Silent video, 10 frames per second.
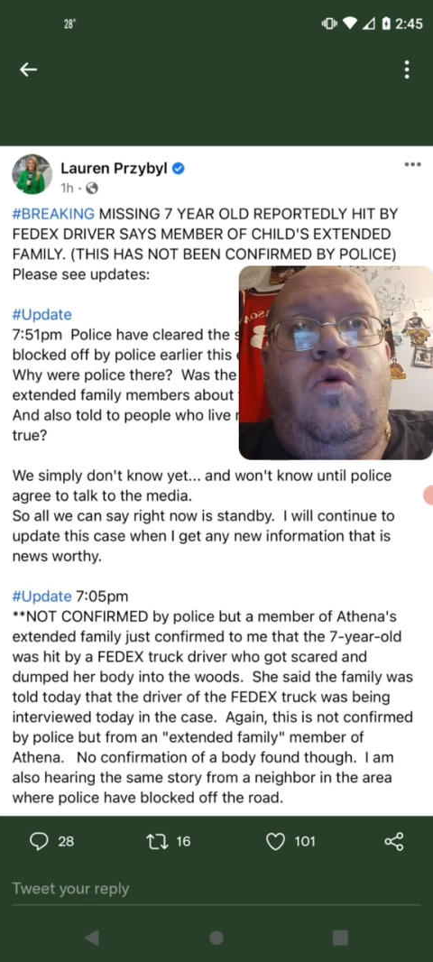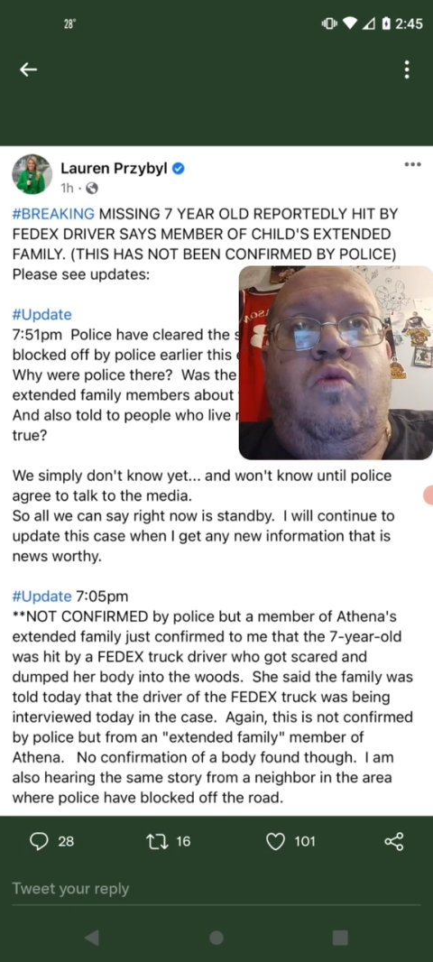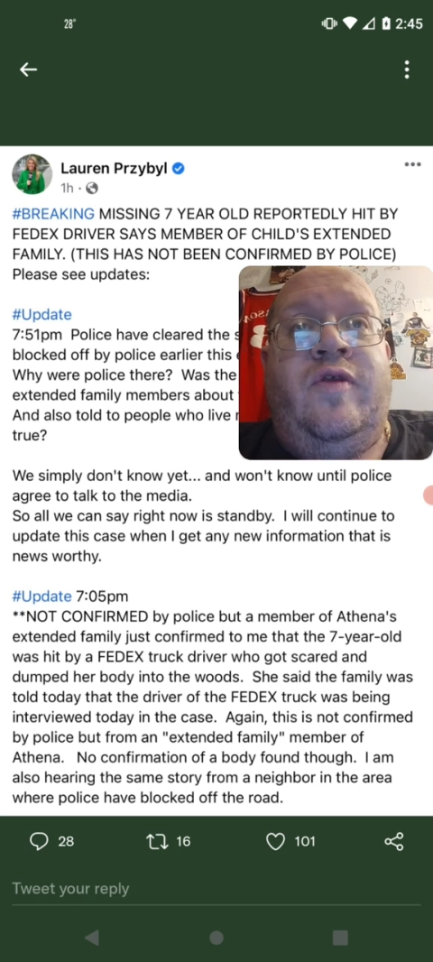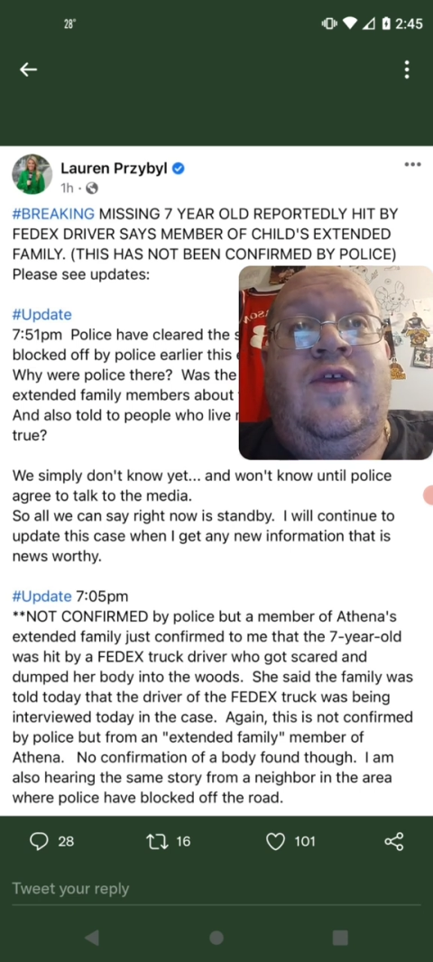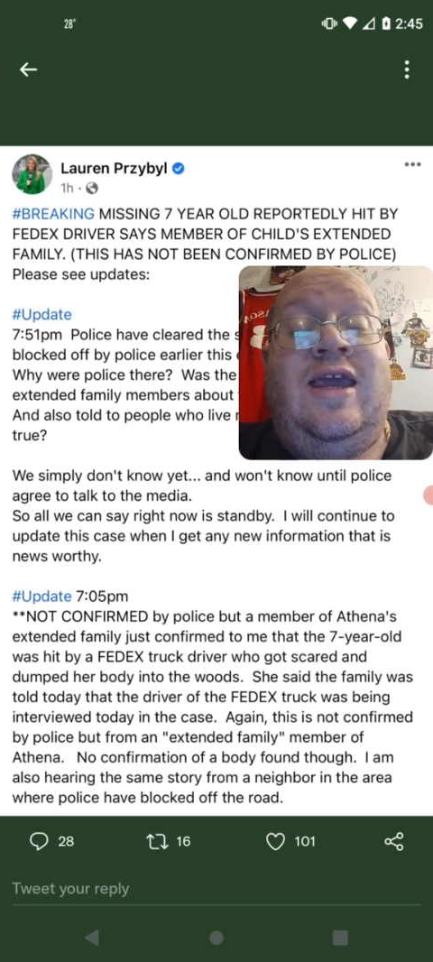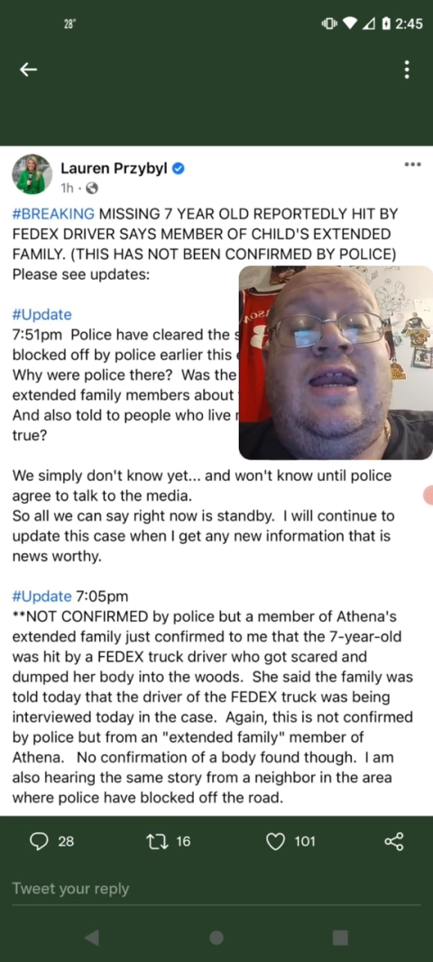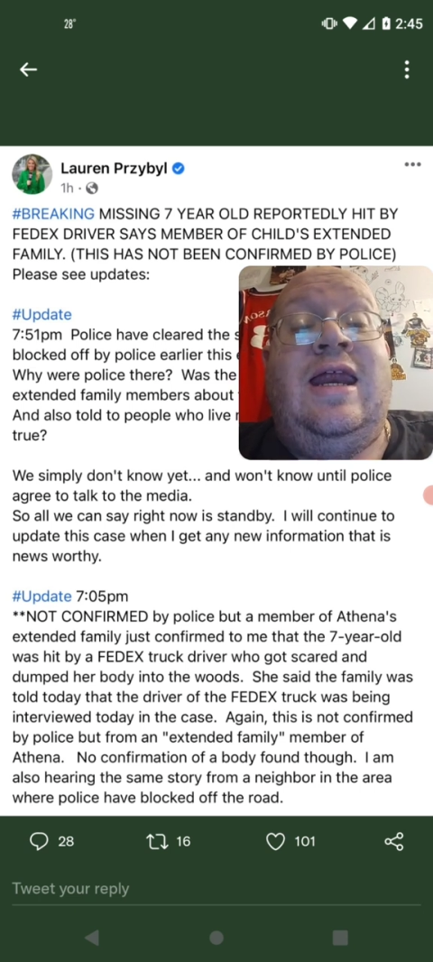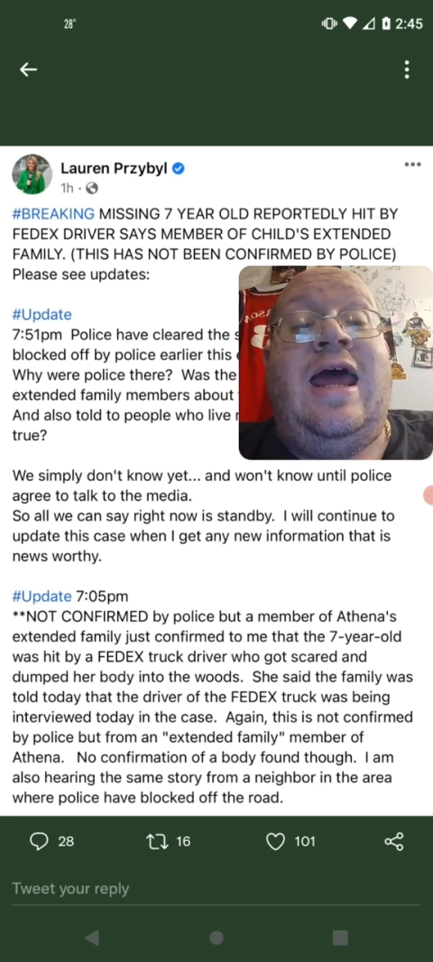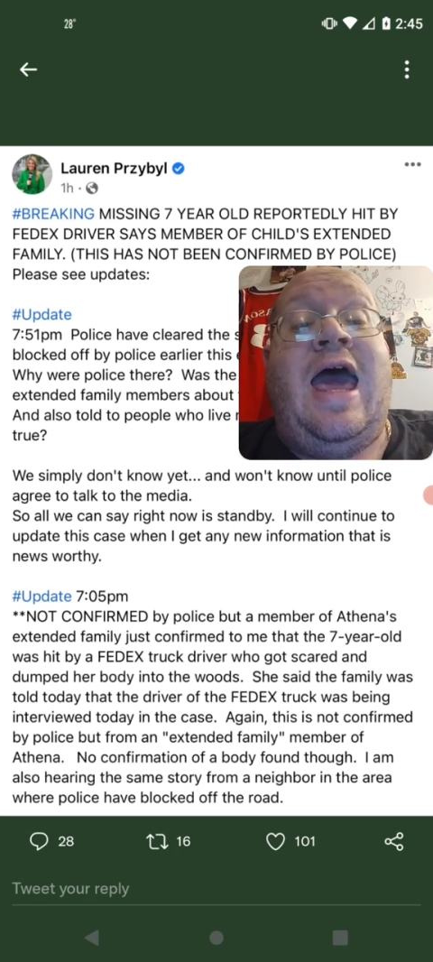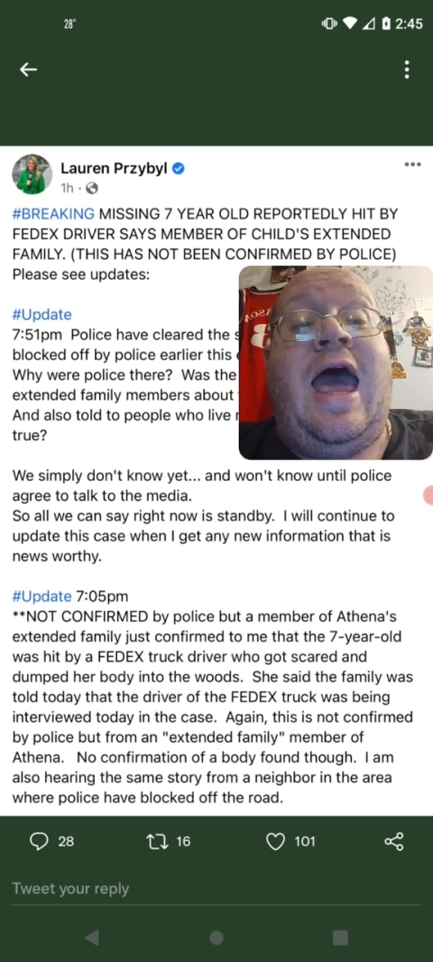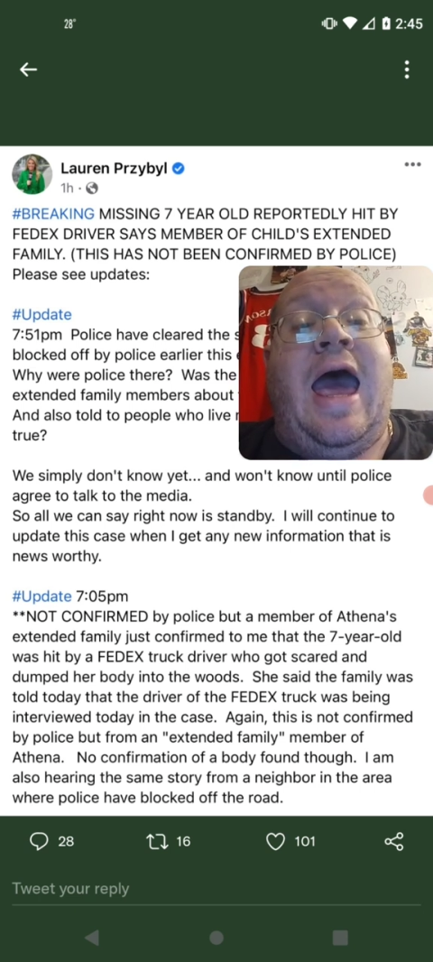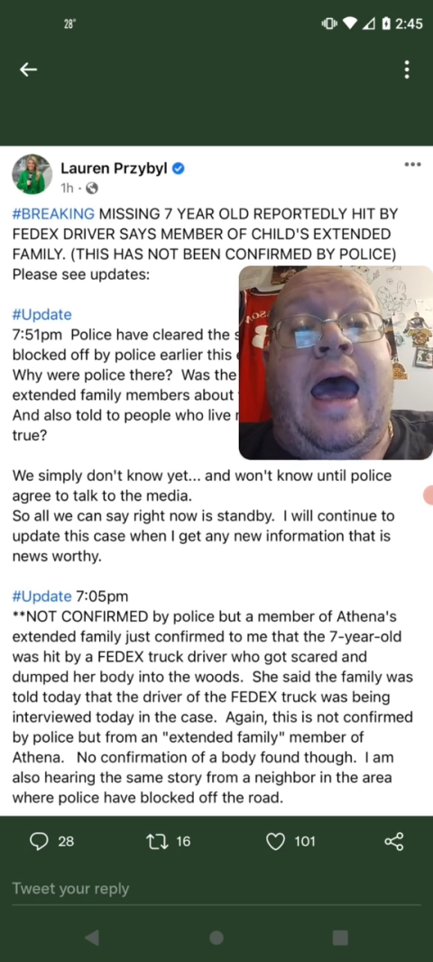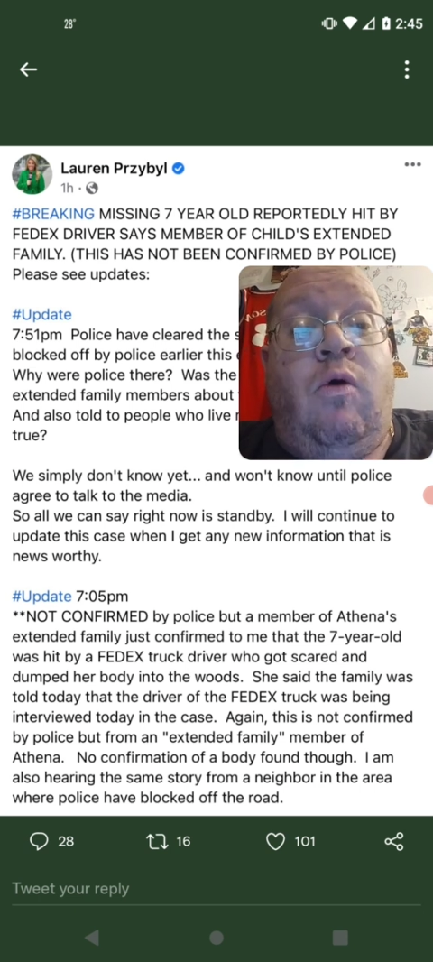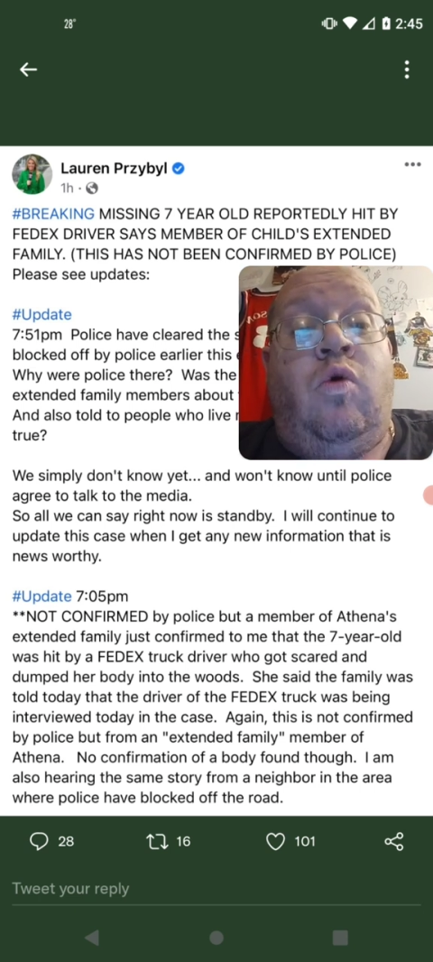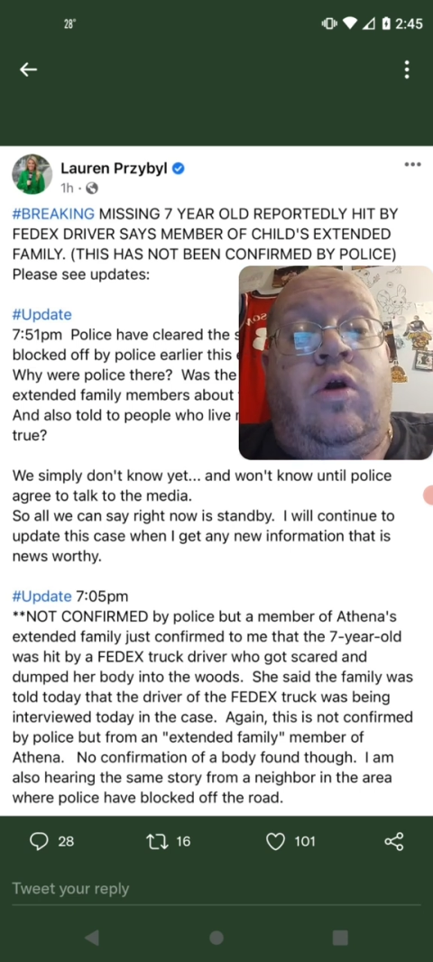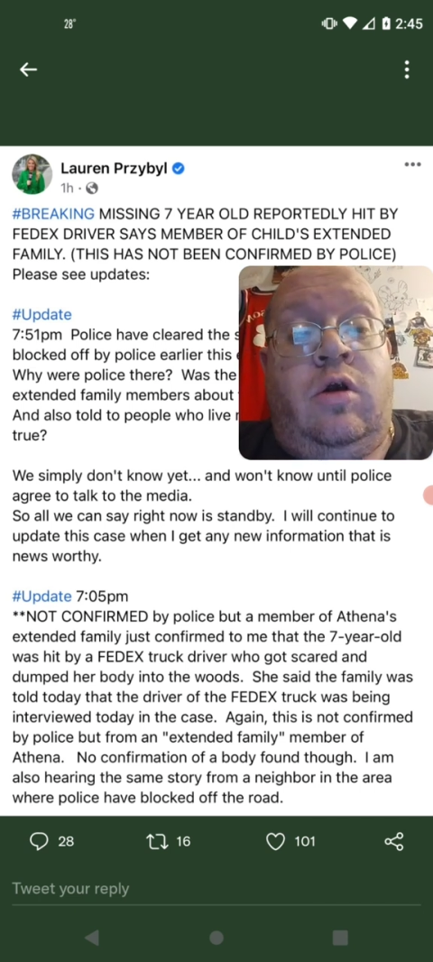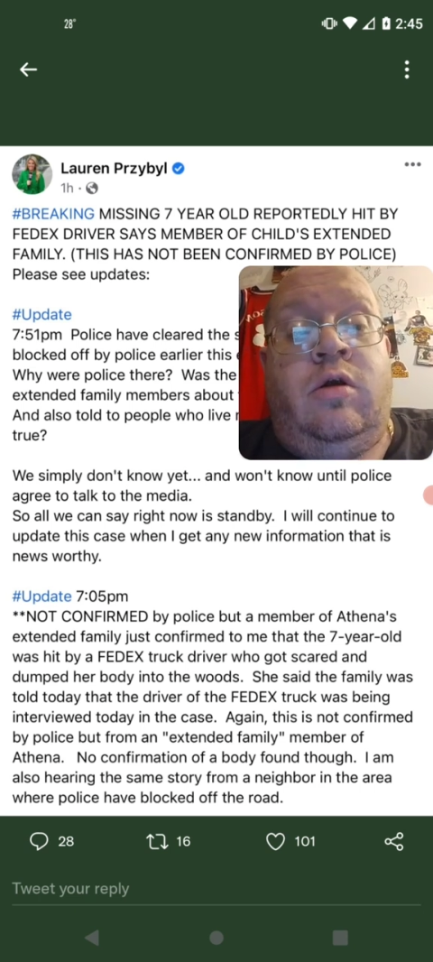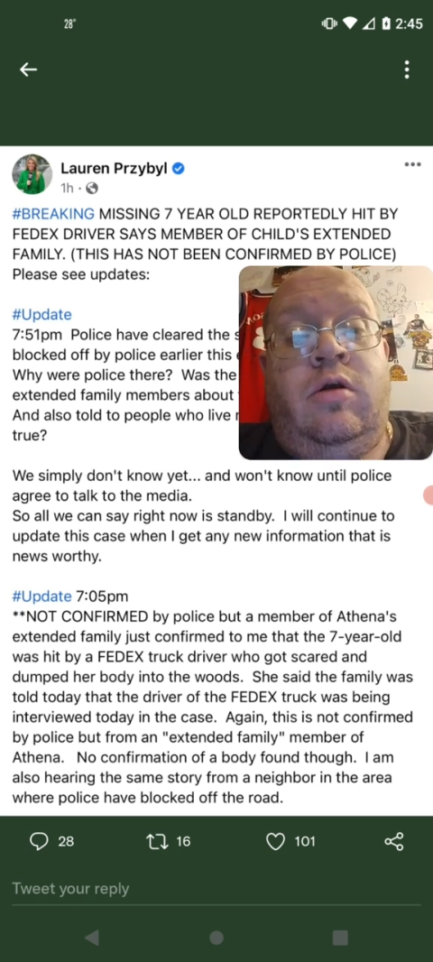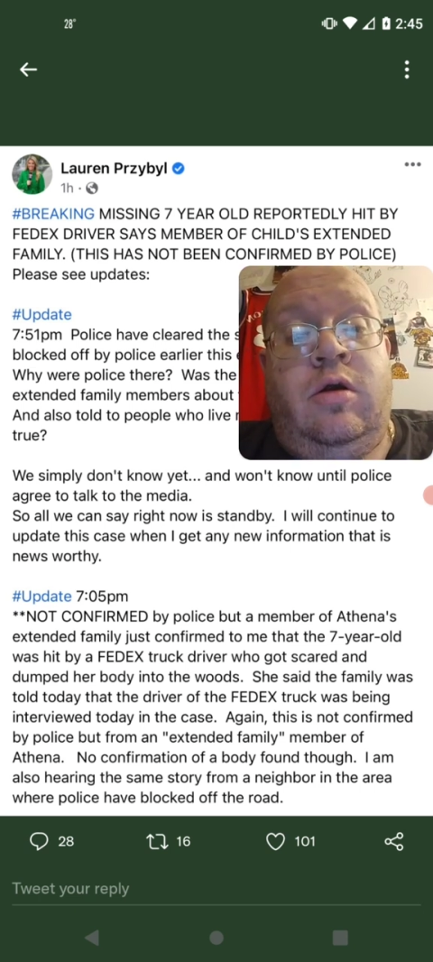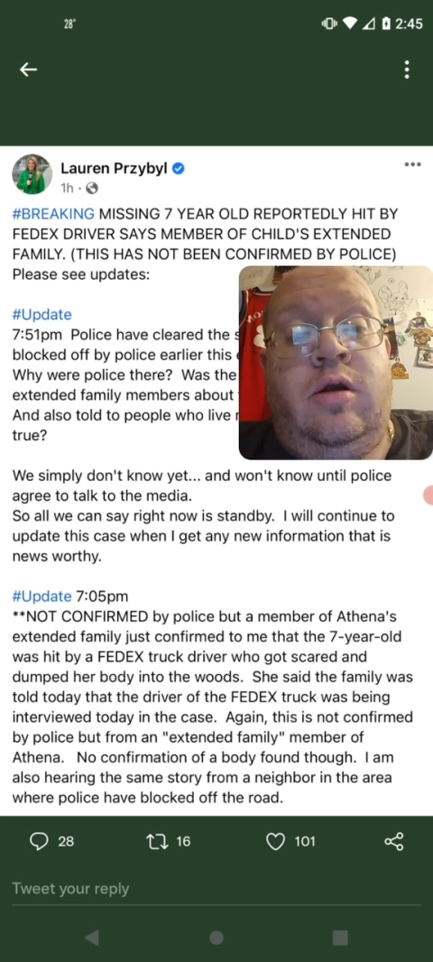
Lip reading: within an hour